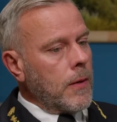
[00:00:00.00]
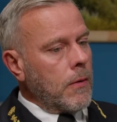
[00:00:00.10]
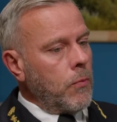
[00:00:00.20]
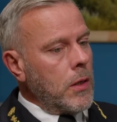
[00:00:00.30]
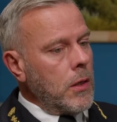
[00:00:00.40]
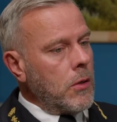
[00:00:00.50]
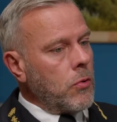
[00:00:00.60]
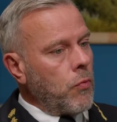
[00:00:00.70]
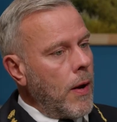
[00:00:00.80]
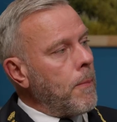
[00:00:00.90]
uh, we need
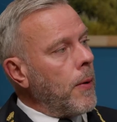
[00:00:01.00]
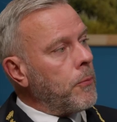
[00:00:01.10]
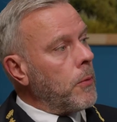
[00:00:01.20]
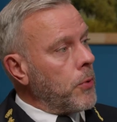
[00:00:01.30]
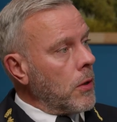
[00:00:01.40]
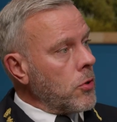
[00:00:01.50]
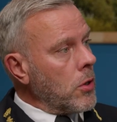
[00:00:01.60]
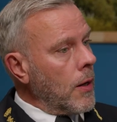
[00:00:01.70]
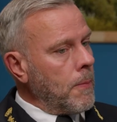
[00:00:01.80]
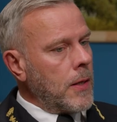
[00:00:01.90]
to ramp up the
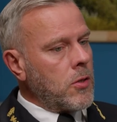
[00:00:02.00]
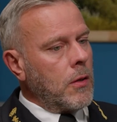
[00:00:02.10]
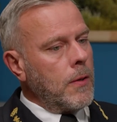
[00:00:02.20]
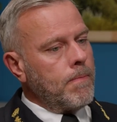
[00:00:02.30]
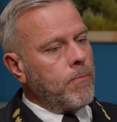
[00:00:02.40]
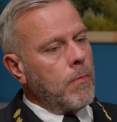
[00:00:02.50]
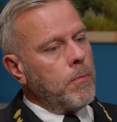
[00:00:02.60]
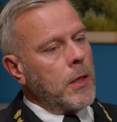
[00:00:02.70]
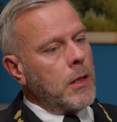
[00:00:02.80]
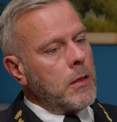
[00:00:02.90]
production capacity
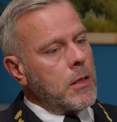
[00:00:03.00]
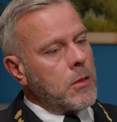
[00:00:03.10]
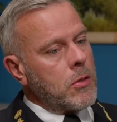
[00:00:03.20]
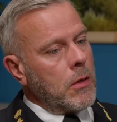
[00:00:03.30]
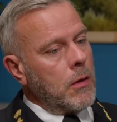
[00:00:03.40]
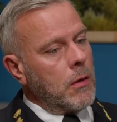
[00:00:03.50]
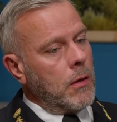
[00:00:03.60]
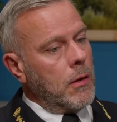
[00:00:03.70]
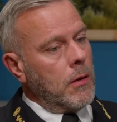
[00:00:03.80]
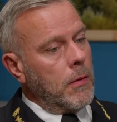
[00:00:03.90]
but it is uh,
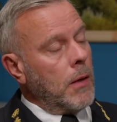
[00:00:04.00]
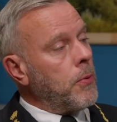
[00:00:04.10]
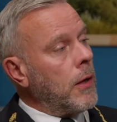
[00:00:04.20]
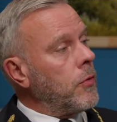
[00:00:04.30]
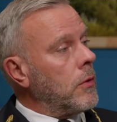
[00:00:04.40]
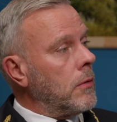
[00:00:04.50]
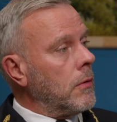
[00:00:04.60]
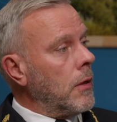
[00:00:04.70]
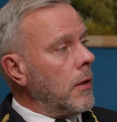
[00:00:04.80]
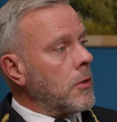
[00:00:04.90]
uh, a private
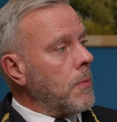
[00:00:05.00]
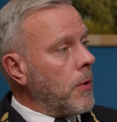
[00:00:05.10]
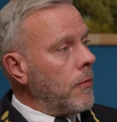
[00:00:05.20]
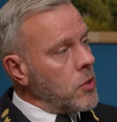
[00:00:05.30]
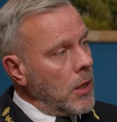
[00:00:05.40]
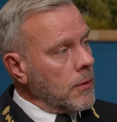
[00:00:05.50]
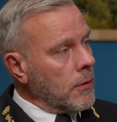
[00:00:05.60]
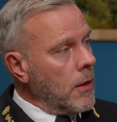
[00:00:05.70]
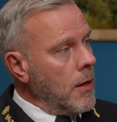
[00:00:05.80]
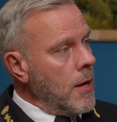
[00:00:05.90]
uh, it's a private sector